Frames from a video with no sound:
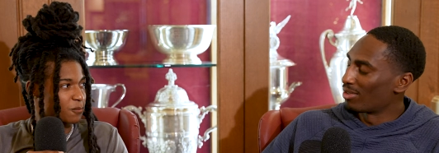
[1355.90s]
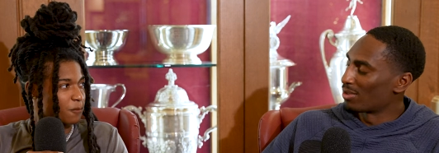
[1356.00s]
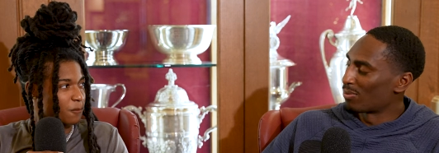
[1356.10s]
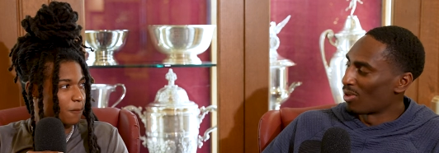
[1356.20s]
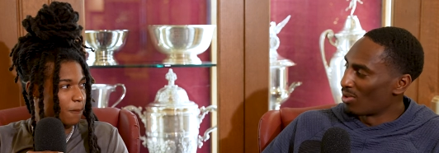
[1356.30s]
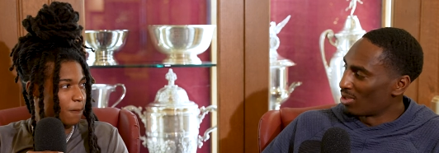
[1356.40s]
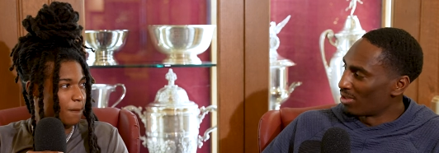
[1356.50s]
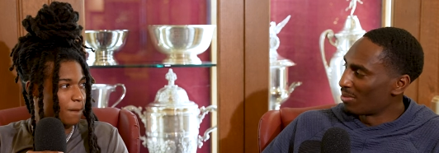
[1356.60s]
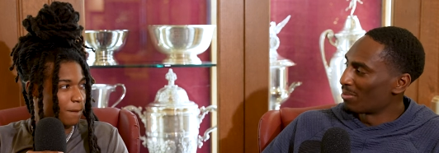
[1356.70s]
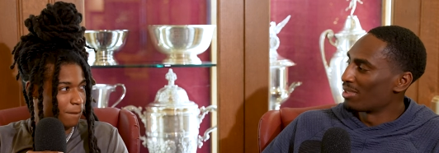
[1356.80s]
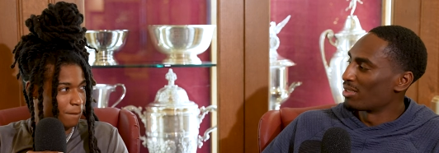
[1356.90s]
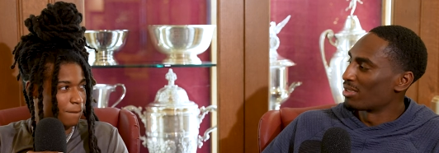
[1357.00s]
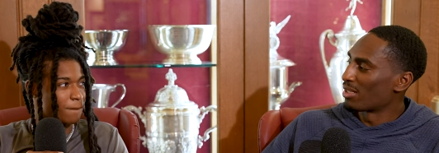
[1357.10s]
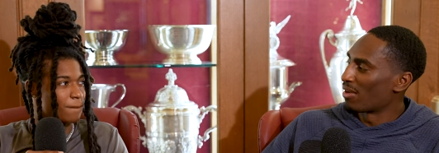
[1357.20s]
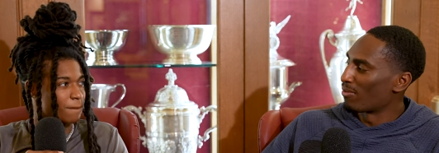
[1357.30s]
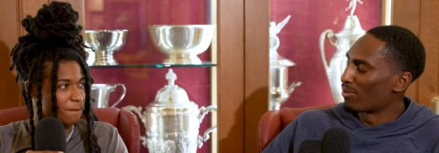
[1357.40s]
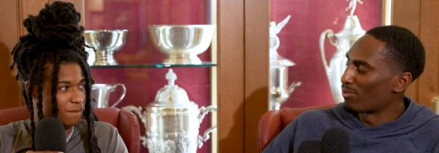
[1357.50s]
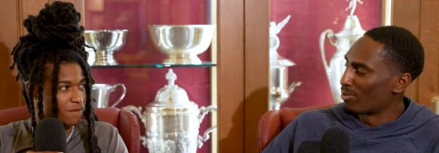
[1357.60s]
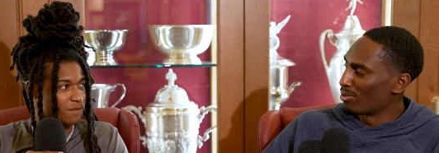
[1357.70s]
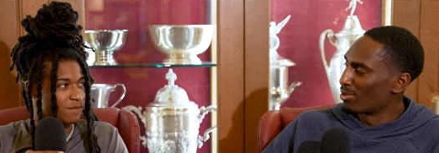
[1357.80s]
Speaker 1: on this podium, and just having a
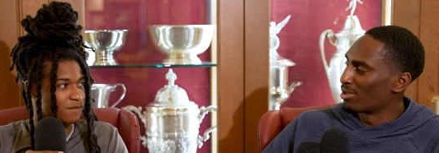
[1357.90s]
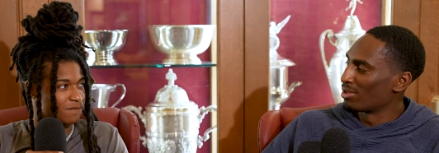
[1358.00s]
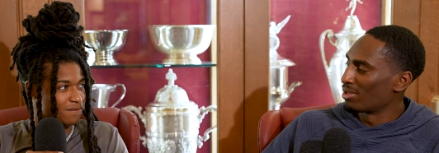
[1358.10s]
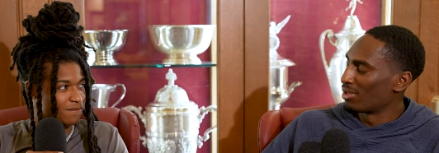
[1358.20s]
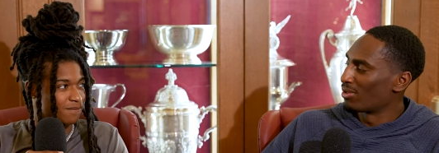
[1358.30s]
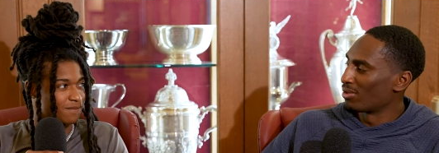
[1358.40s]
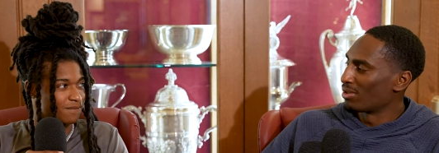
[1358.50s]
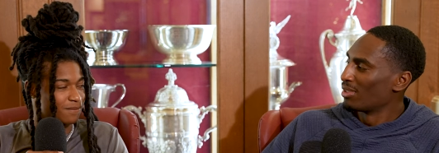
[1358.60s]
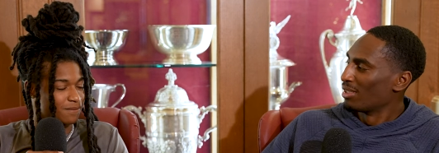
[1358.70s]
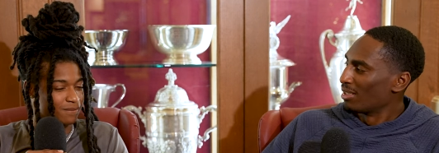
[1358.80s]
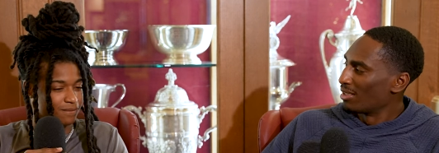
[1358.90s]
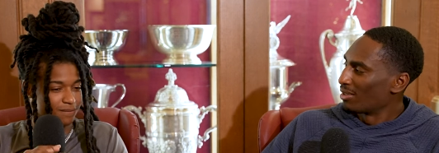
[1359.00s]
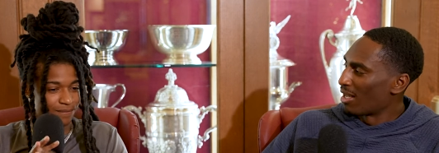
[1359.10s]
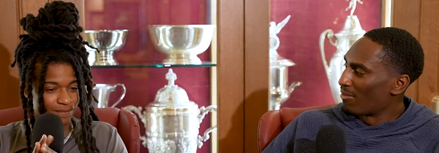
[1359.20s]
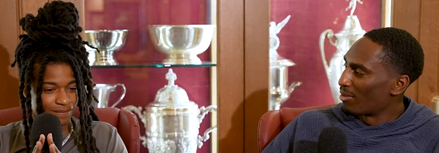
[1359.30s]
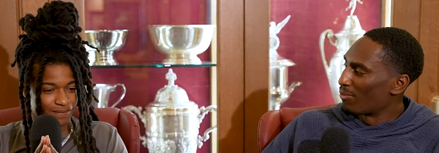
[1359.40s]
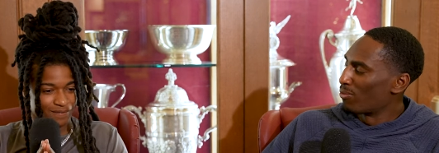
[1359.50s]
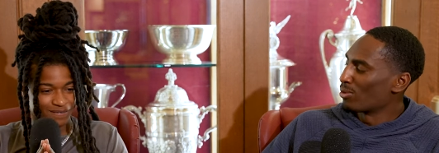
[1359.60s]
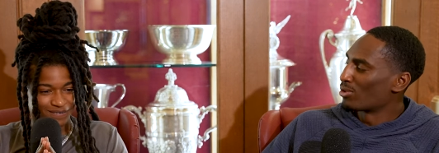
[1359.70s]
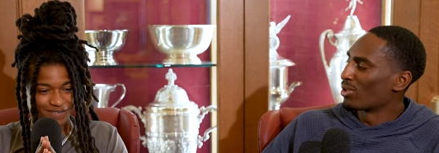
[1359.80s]
full, you know, having a
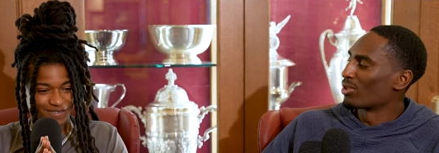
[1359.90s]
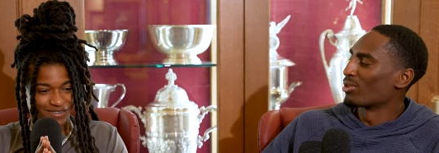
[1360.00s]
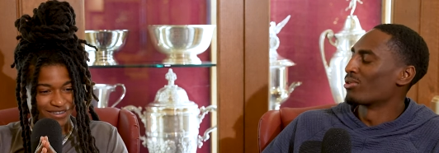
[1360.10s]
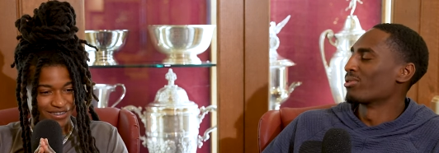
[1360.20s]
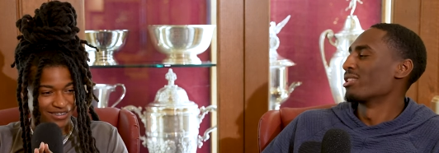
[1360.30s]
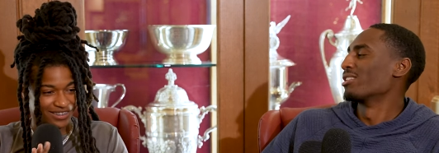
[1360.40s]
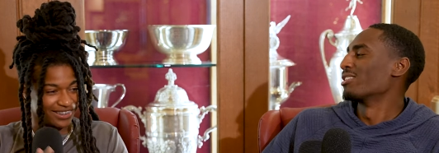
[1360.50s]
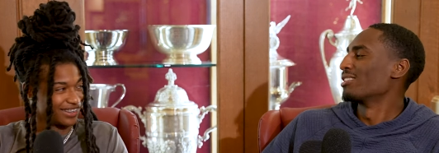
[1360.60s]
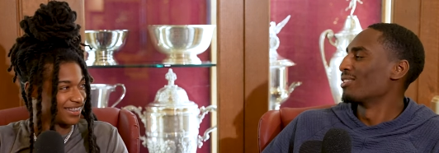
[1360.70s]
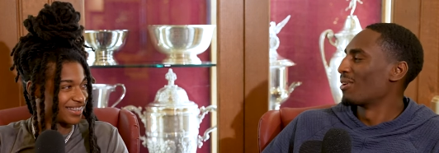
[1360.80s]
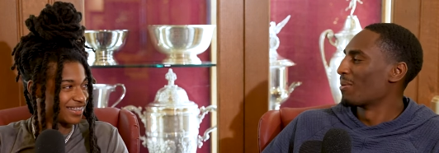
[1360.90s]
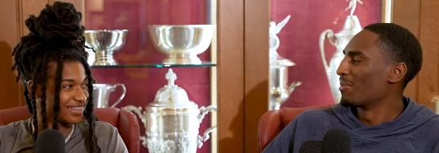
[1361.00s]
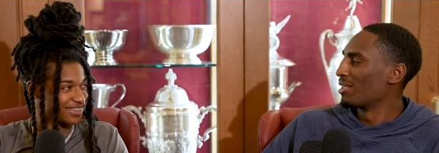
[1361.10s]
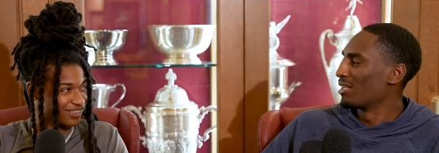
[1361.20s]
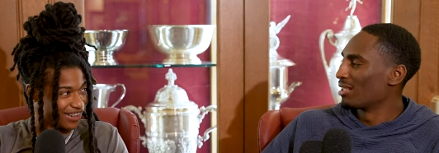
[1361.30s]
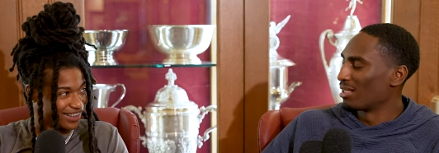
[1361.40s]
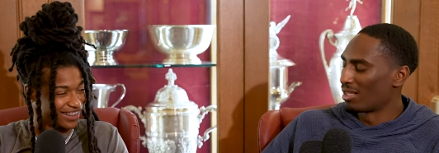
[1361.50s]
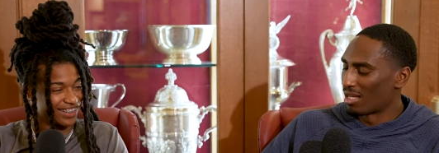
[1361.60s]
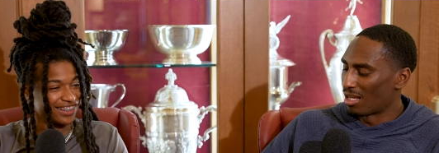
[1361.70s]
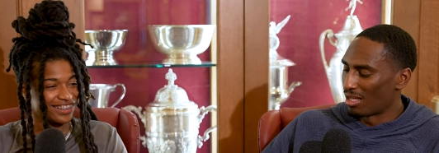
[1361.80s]
full circle career, you know what I mean? Right.
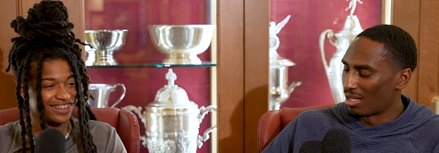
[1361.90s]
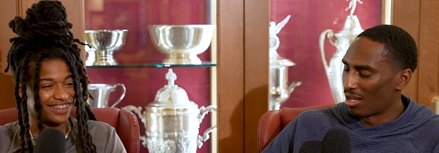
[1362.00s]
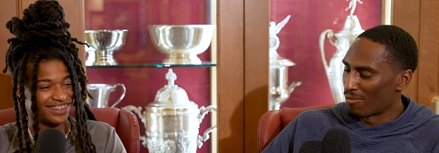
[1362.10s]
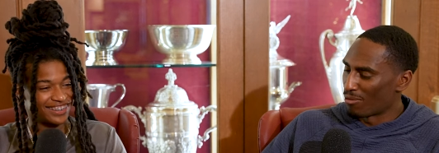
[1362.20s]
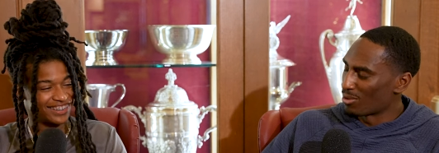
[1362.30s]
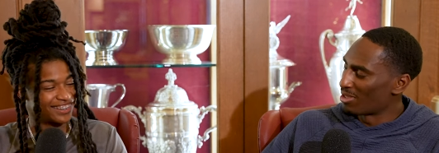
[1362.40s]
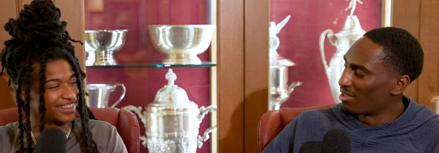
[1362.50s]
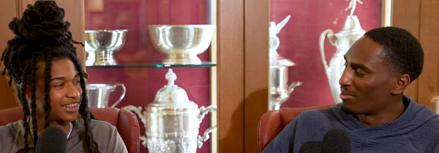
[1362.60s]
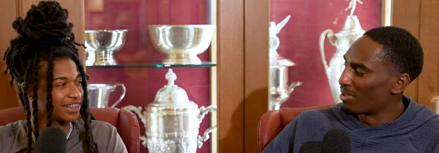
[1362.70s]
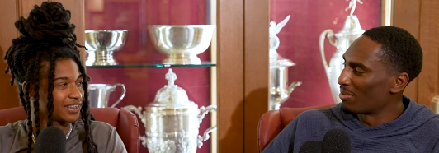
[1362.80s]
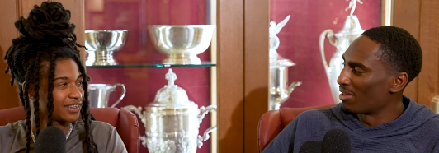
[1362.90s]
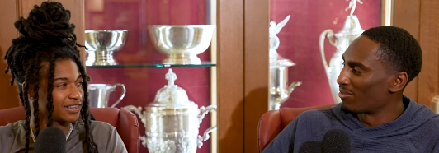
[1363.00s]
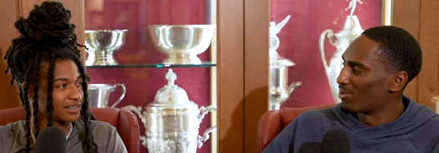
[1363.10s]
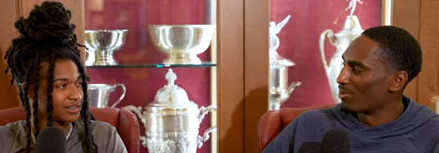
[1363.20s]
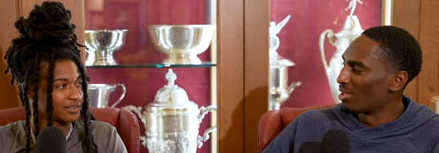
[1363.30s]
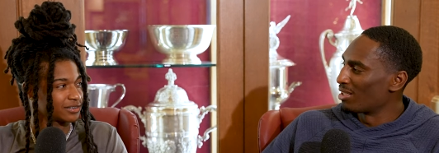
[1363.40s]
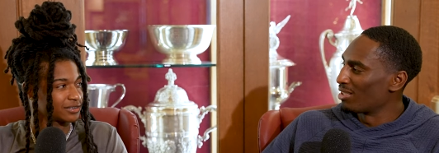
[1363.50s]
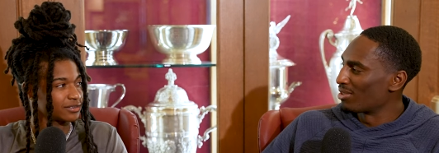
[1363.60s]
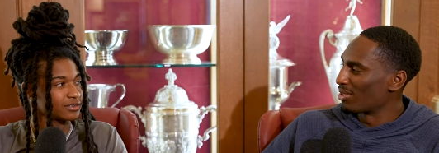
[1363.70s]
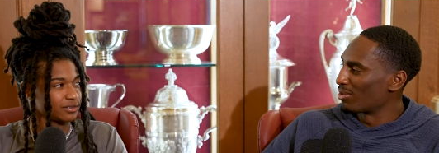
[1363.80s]
Not, a lot of folks give up after one knee
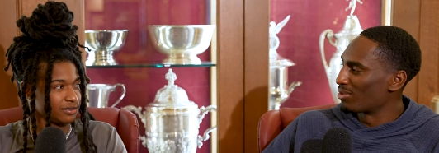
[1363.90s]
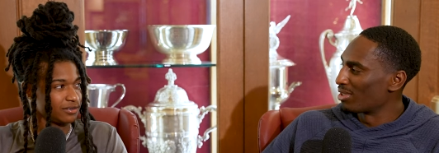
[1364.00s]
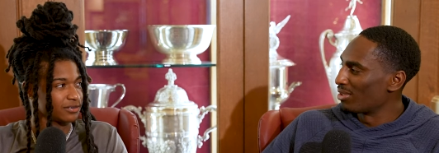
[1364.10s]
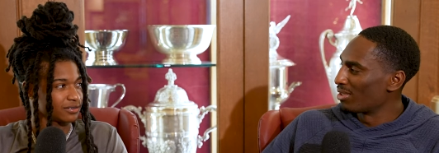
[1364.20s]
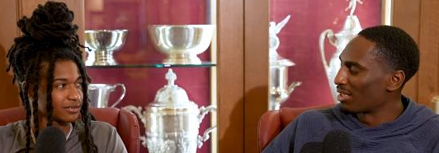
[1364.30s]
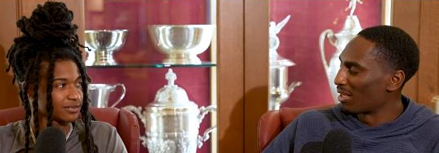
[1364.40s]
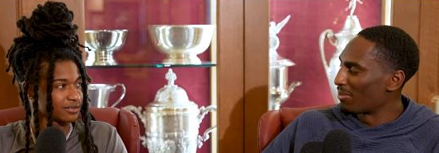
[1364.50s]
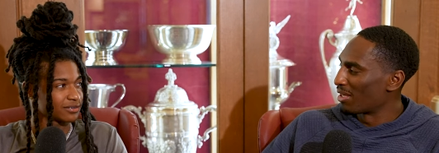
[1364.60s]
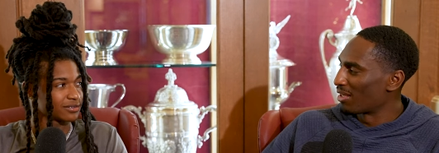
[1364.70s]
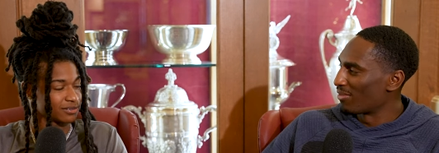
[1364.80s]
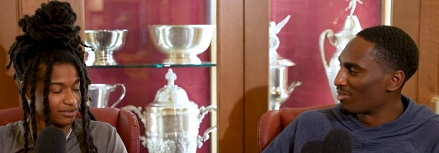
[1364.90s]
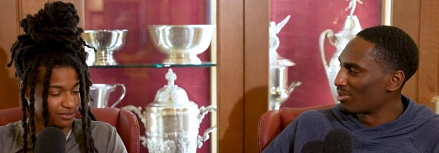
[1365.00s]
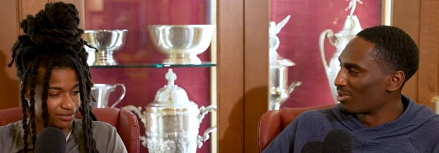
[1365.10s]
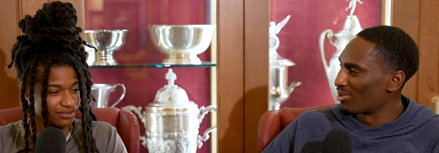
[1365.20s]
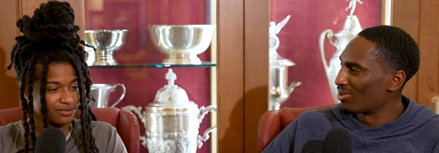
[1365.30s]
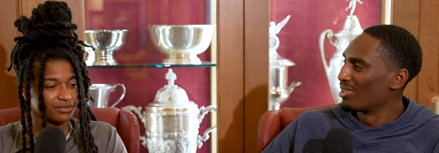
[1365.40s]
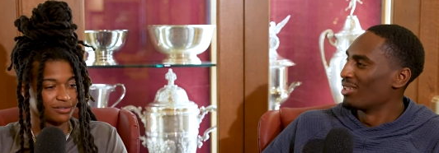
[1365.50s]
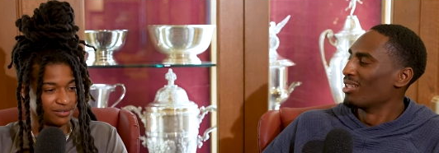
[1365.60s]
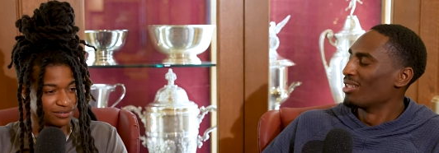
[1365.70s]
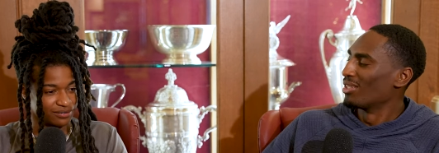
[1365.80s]
surgery, you know, came back after two.
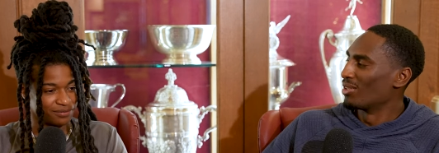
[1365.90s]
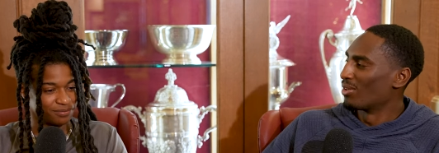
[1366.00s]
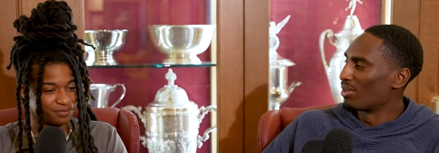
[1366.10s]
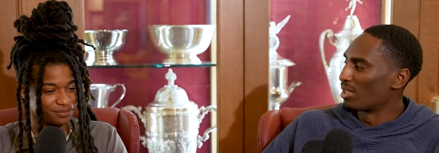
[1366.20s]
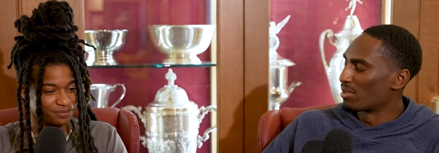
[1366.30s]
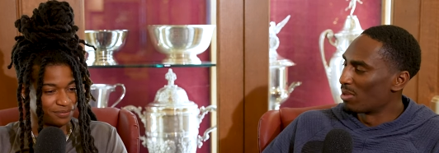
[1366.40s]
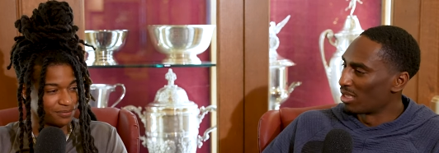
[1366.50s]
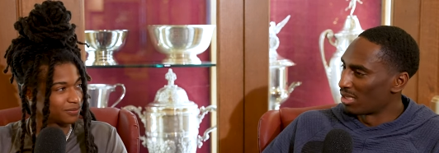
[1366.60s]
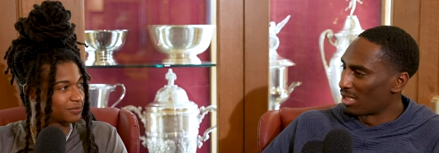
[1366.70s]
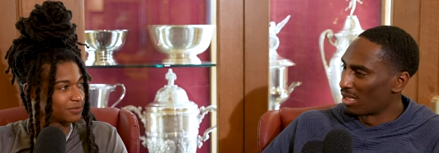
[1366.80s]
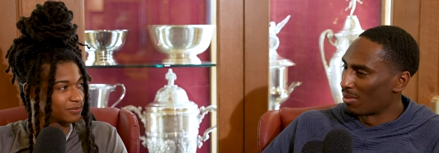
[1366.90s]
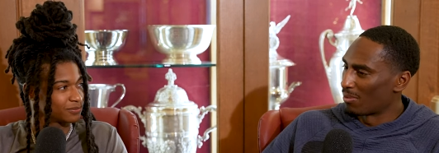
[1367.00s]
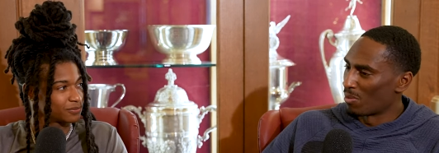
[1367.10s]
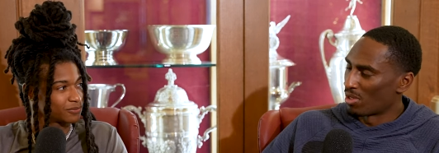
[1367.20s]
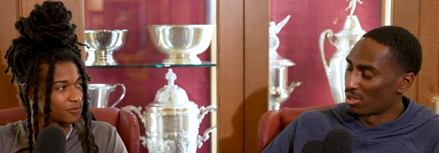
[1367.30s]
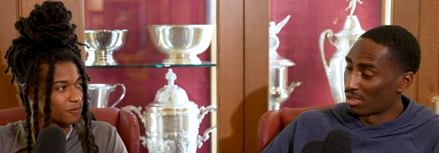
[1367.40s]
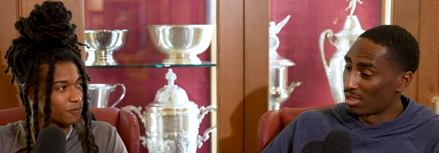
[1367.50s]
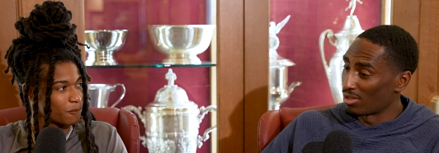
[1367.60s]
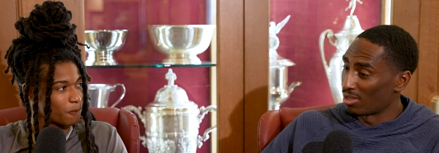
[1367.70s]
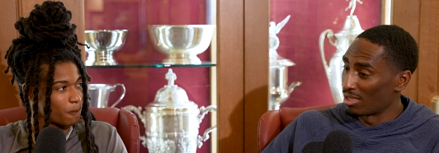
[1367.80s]
Mm-hmm. You know, and that's big time, amongst other